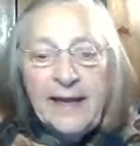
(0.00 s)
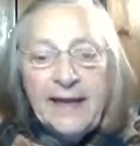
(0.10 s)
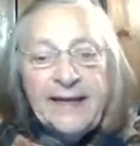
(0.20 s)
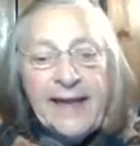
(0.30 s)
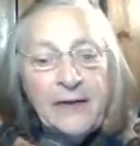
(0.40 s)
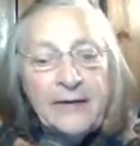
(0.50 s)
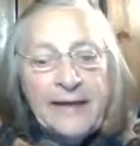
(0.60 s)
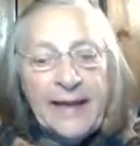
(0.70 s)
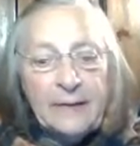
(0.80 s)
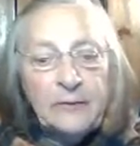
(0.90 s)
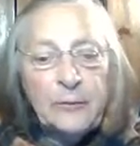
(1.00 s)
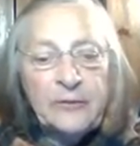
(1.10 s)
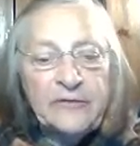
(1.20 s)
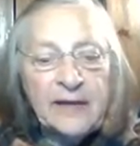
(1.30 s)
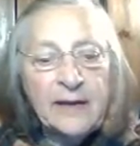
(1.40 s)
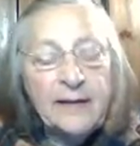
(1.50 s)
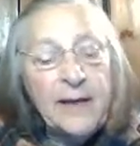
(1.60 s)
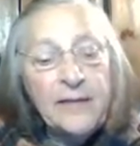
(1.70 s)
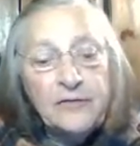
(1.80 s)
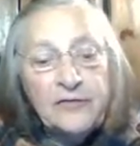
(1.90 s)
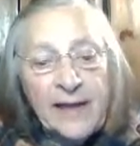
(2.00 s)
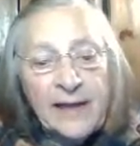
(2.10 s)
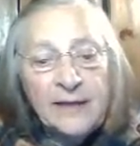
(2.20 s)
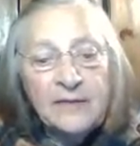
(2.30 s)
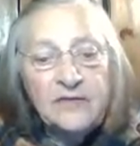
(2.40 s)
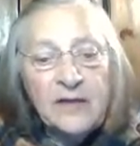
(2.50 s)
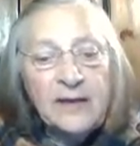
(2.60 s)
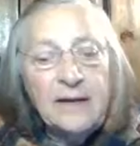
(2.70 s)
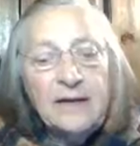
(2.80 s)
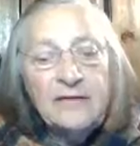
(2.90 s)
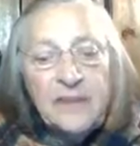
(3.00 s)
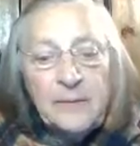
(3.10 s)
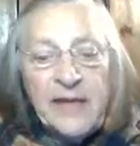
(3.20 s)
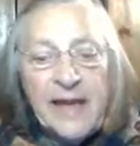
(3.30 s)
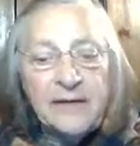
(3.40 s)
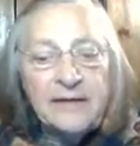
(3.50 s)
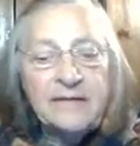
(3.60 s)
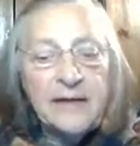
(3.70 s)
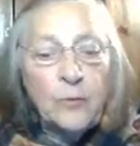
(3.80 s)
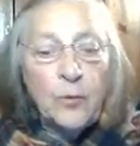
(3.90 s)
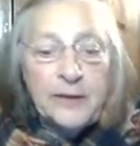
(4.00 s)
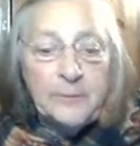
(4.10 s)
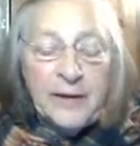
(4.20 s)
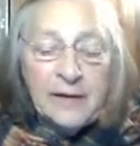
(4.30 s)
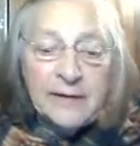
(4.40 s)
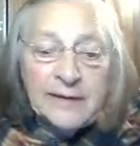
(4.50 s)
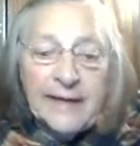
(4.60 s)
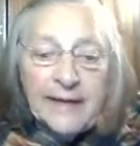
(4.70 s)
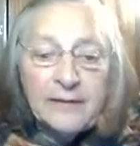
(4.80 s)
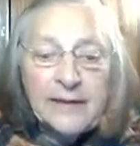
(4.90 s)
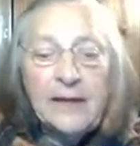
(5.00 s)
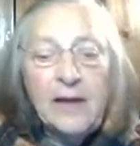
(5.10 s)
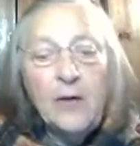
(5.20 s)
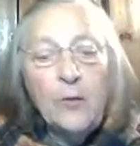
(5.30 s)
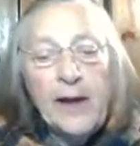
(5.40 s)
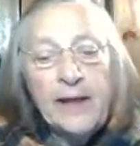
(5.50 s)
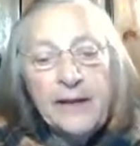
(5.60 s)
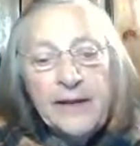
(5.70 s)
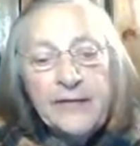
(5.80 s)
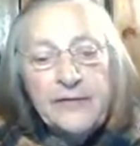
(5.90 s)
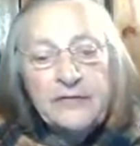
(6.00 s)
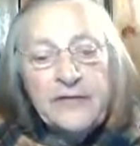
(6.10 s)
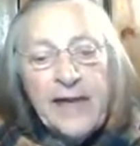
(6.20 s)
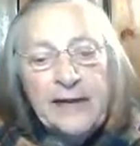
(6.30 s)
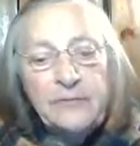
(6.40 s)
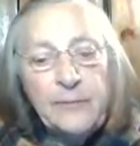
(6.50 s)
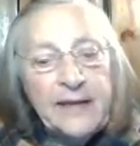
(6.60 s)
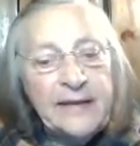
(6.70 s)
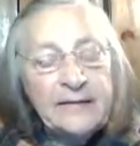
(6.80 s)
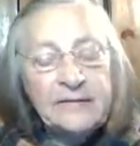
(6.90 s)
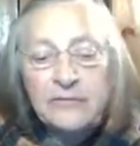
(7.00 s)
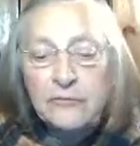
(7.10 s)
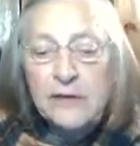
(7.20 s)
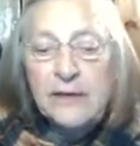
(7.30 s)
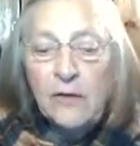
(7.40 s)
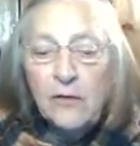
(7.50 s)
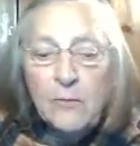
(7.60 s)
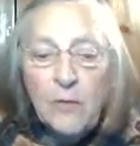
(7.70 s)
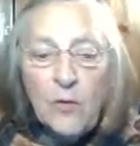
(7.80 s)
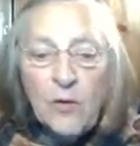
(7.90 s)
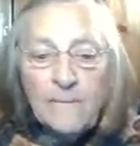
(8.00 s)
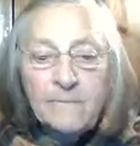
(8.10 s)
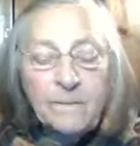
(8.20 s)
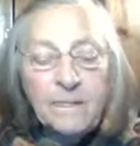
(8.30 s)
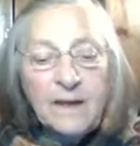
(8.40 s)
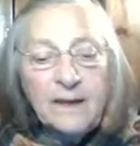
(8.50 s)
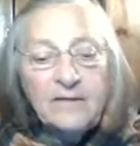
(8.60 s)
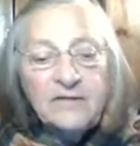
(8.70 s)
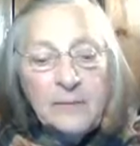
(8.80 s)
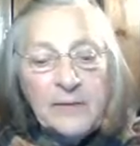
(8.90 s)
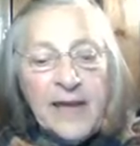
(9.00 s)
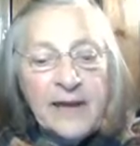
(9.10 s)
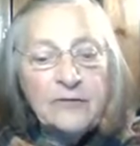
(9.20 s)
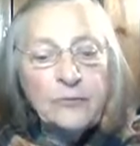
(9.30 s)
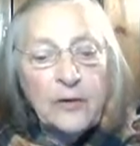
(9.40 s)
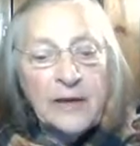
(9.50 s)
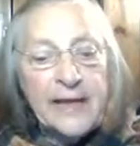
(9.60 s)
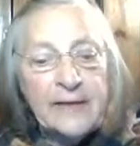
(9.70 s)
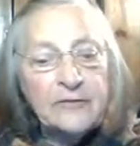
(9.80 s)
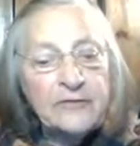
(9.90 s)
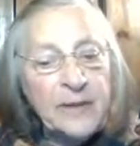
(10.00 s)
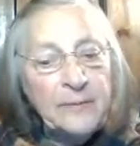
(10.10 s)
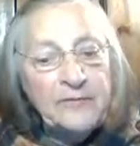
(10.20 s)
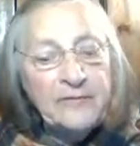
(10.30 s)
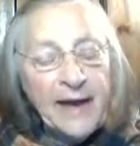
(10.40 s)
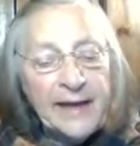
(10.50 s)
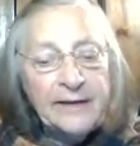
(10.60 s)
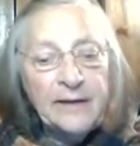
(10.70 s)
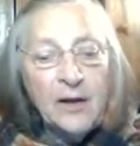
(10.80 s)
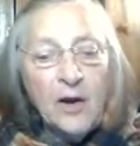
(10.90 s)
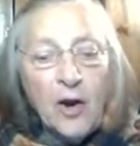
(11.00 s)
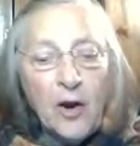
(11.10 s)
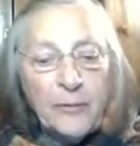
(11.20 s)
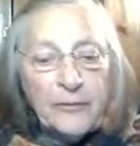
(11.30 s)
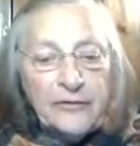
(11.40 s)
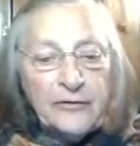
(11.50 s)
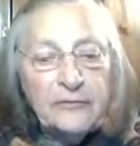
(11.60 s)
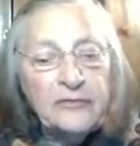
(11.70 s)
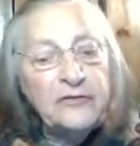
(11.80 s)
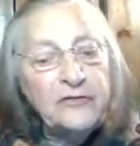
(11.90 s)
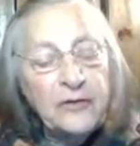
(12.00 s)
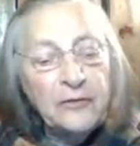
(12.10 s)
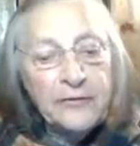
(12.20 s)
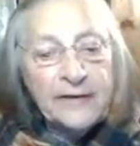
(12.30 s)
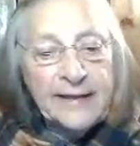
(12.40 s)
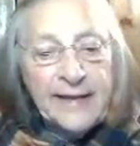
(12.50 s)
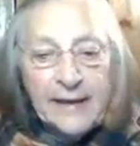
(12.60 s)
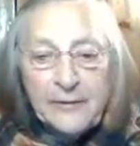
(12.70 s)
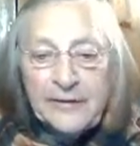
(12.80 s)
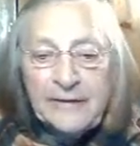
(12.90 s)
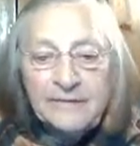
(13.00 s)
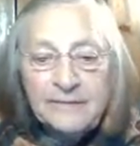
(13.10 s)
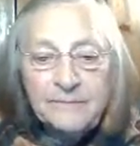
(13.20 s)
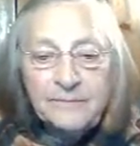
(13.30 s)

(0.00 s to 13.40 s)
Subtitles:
County names present another challenge. Some counties had one parent county, while others had as many as 3 or more. Some counties were later subdivided or produced children counties.